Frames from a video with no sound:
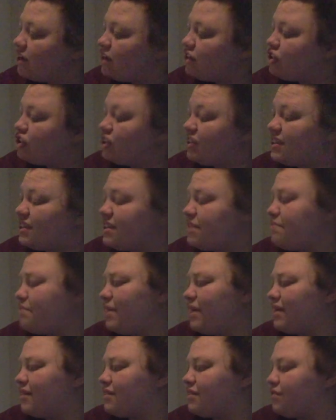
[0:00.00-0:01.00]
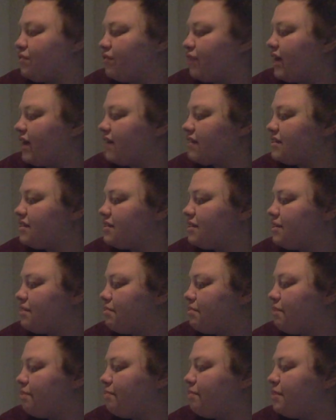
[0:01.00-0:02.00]
She didn't make it to France,
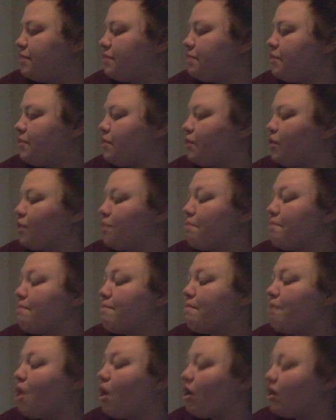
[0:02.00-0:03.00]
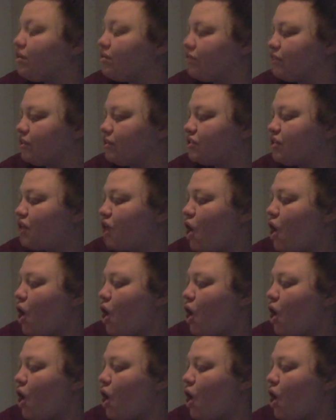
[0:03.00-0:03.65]
but people were marveled